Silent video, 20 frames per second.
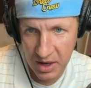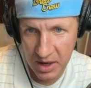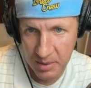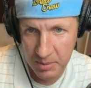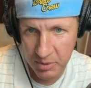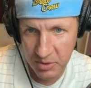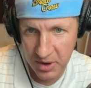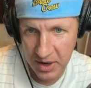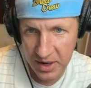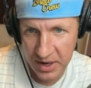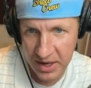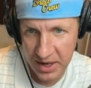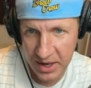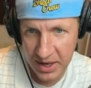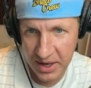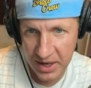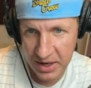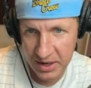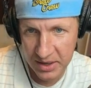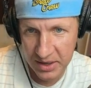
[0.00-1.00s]
Brad
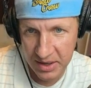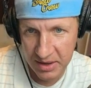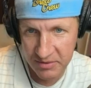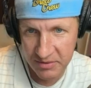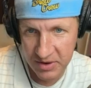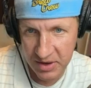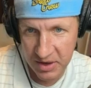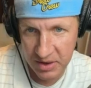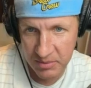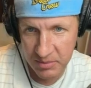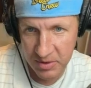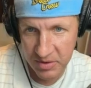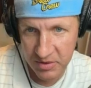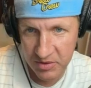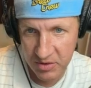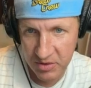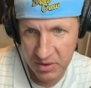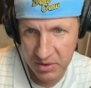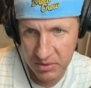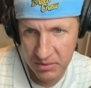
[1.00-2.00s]
Hand, left-handed
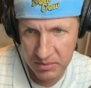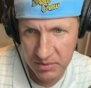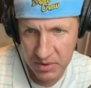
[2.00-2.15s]
pitcher.